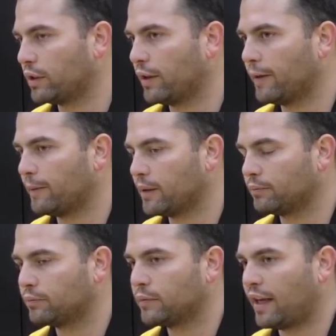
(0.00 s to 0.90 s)

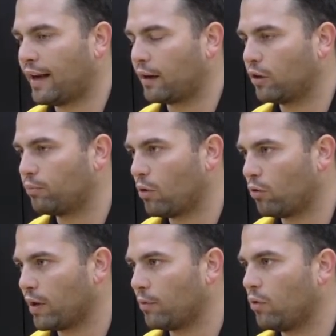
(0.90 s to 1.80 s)
They got a good
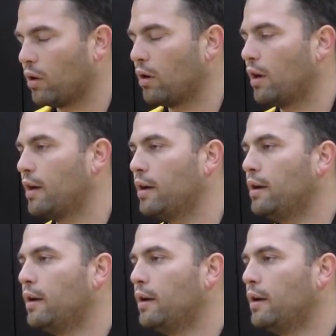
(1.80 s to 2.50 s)
program going on.